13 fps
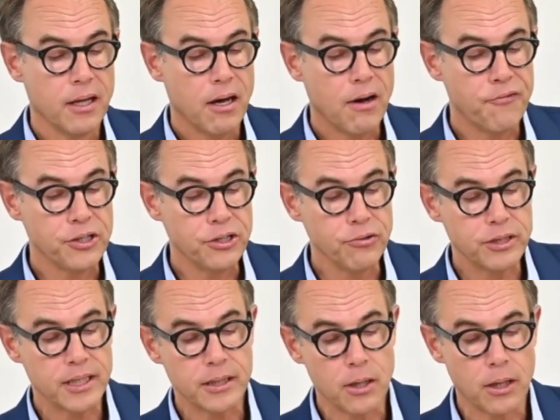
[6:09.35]
of a new
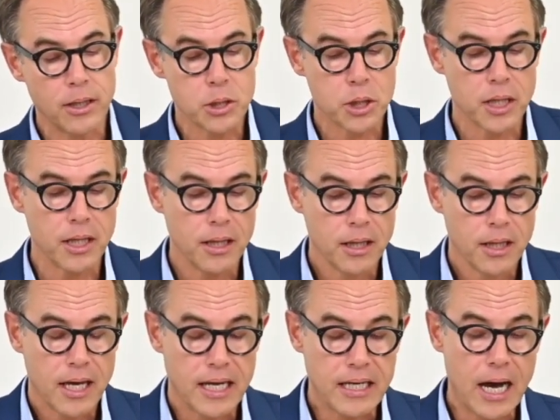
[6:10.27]
technology
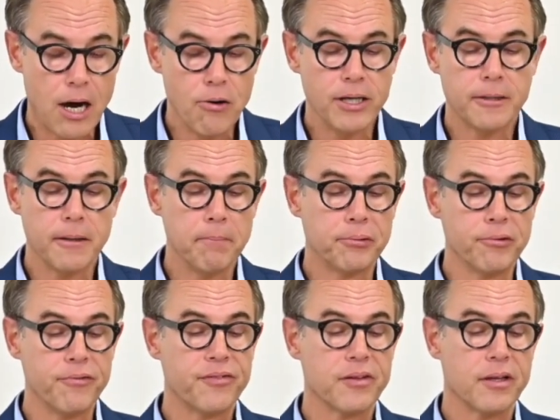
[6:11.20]
and how it
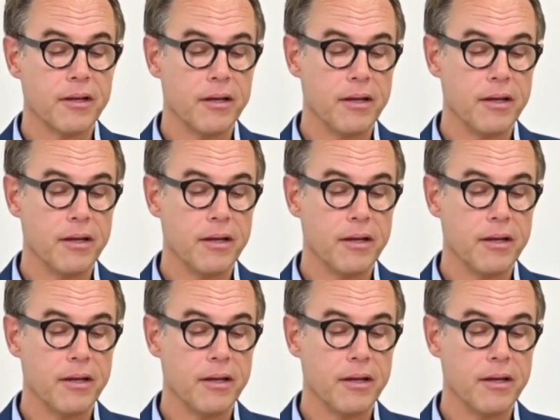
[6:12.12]
improves